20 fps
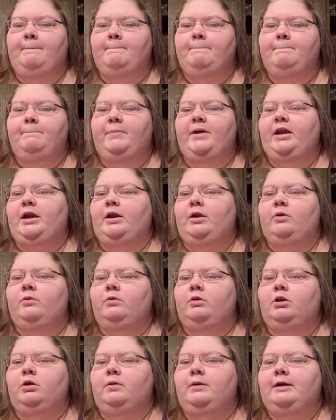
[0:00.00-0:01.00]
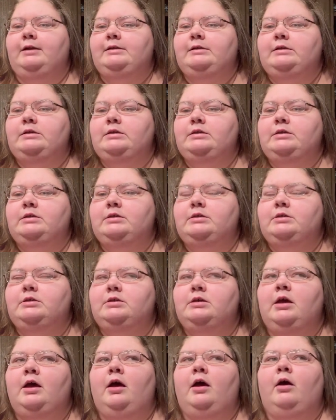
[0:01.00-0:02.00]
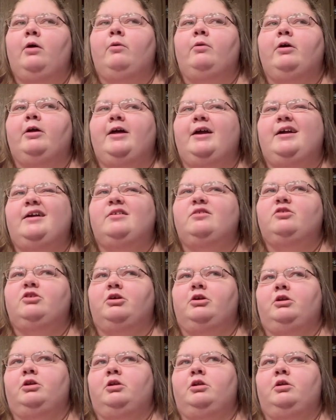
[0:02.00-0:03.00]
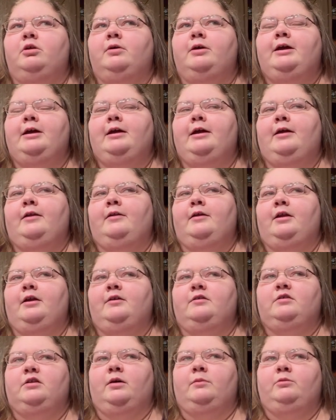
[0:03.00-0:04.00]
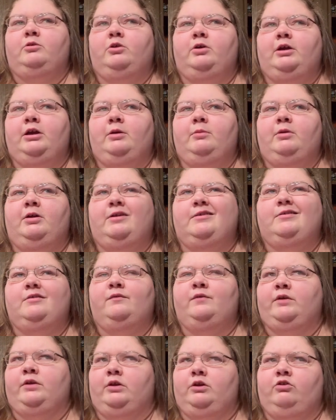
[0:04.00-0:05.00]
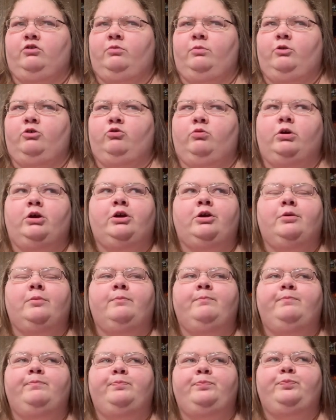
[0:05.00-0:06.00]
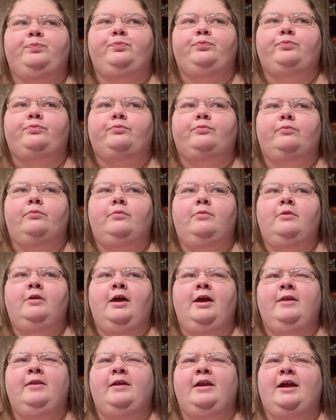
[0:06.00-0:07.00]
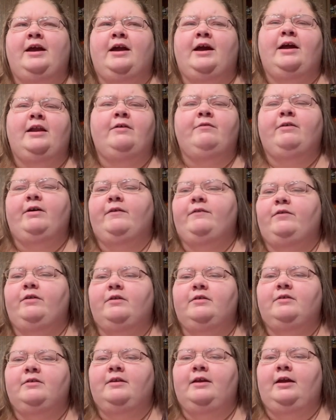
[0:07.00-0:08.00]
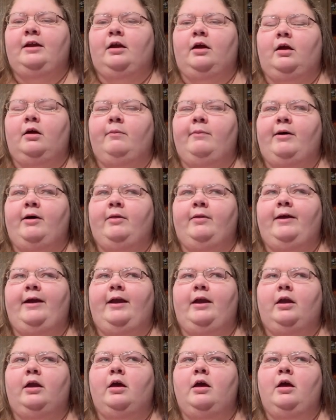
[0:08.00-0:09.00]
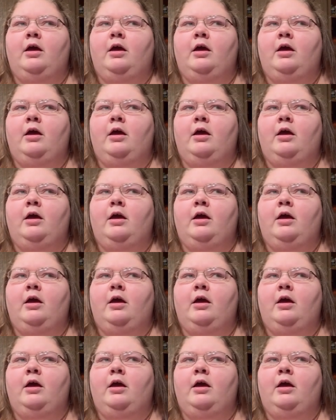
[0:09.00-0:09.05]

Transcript: but I don't do it. Well, like I started to do it, and then I stopped doing it because it felt like too much work. And then I kind of have this thing about like,